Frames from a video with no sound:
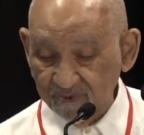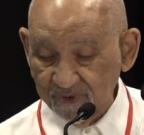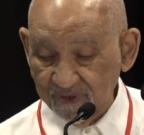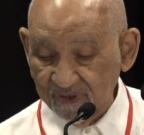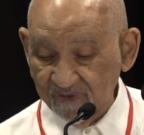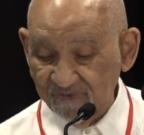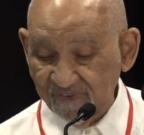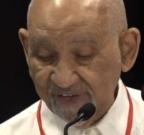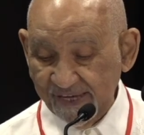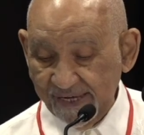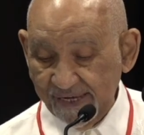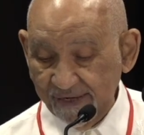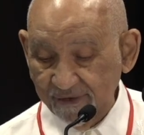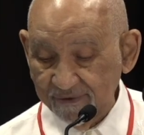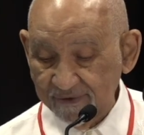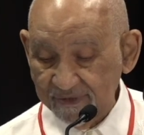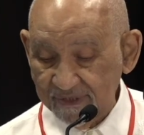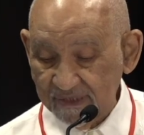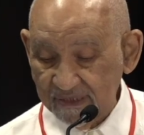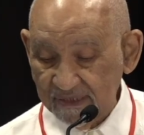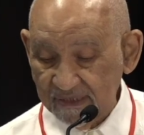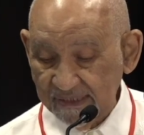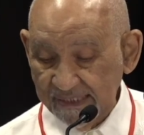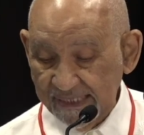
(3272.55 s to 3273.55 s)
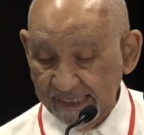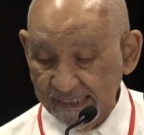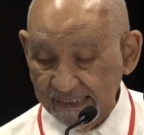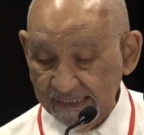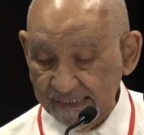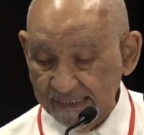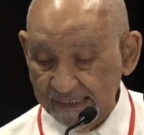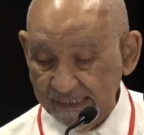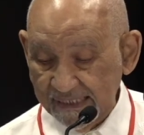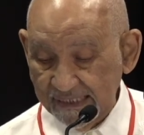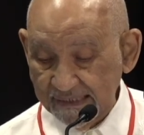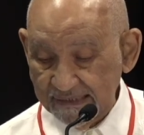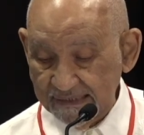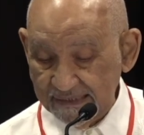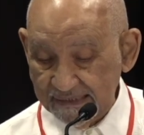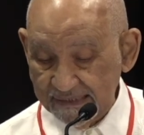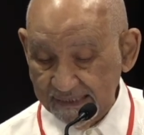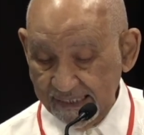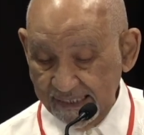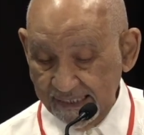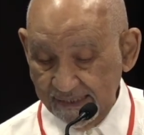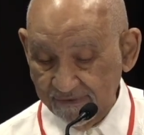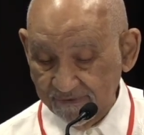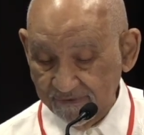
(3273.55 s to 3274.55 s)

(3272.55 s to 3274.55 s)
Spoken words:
where the virus is latent and unsafe.